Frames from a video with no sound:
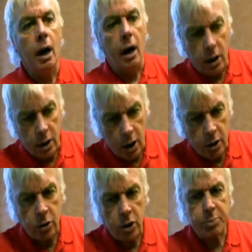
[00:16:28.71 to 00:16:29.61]

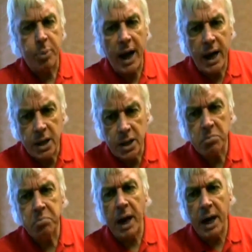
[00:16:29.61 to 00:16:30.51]
across
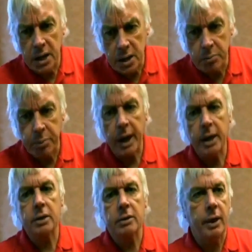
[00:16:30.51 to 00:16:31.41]
pages and pages and
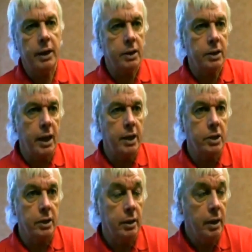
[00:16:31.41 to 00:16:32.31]
pages of
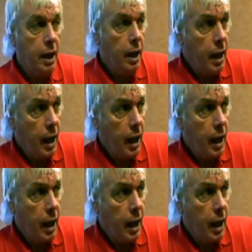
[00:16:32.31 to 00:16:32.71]
legislation.